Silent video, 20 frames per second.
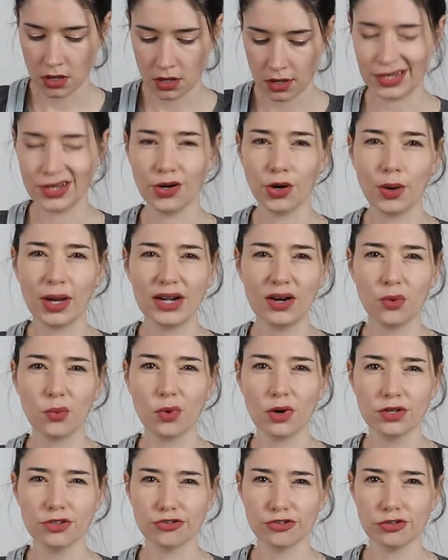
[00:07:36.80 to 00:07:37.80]
You know, I don't
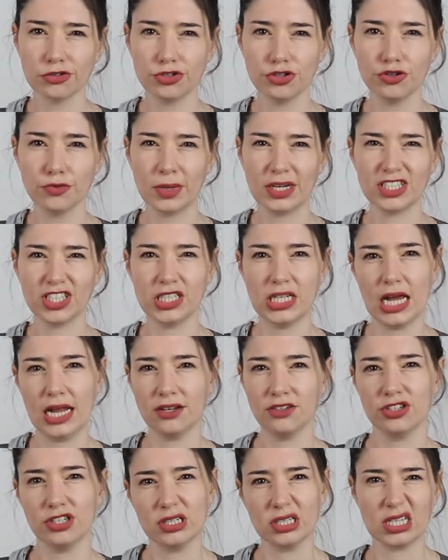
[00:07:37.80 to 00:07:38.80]
want to draw too much
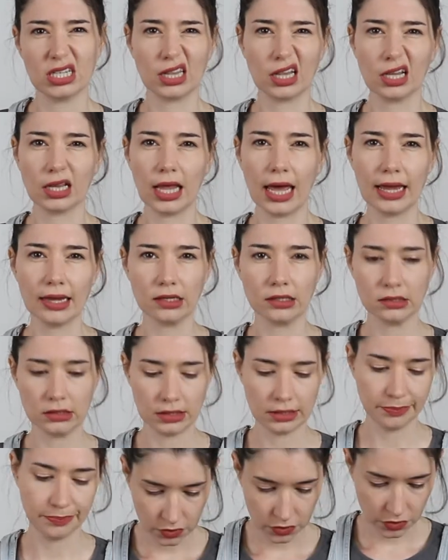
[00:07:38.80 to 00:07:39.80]
attention to the
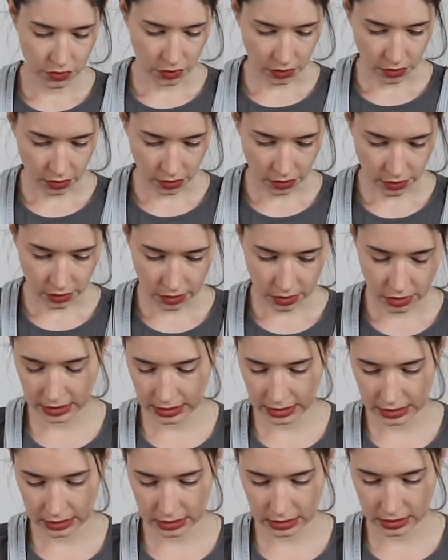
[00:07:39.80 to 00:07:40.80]
legs. So
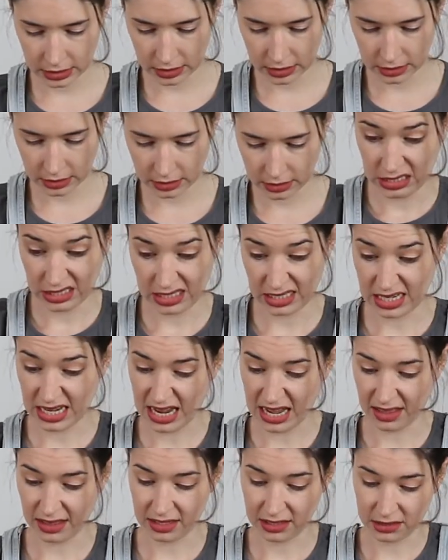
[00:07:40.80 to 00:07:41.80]
let's see
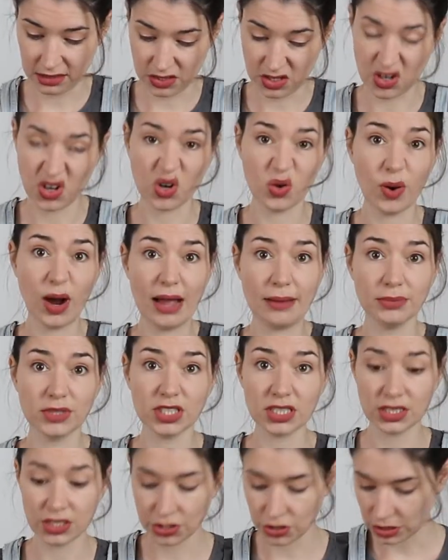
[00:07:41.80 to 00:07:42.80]
how these go. I'm
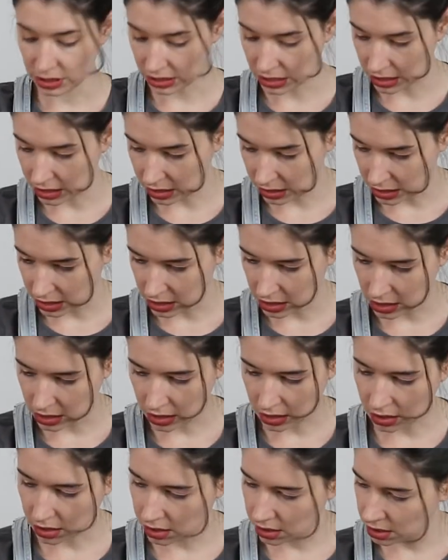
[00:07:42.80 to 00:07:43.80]
just using
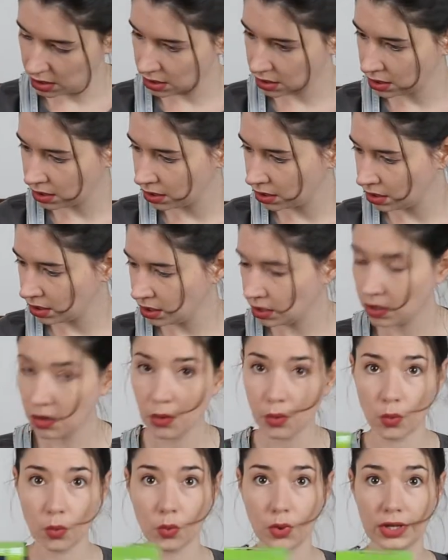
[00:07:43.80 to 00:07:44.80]
the
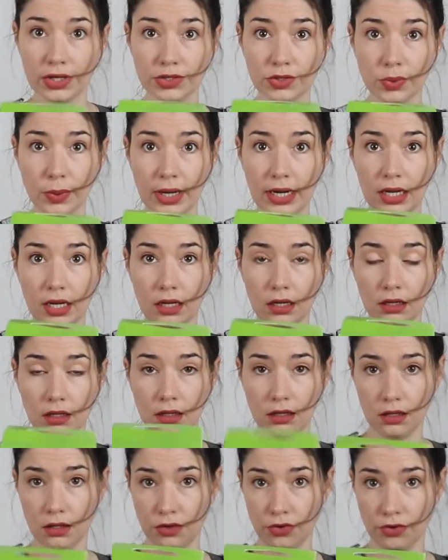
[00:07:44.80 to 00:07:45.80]

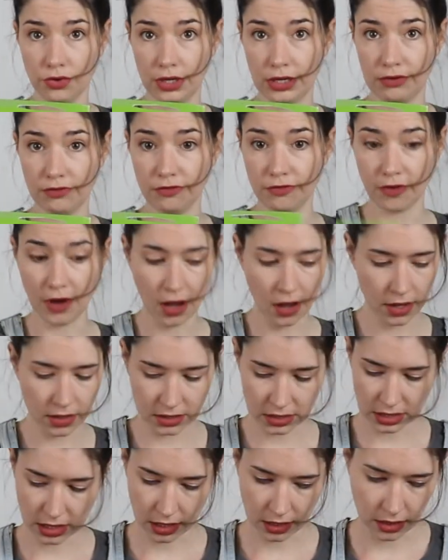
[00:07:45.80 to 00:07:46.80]
120 grit
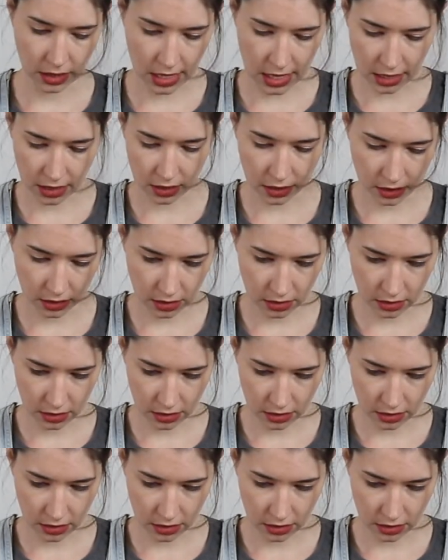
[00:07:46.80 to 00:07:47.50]
first, and then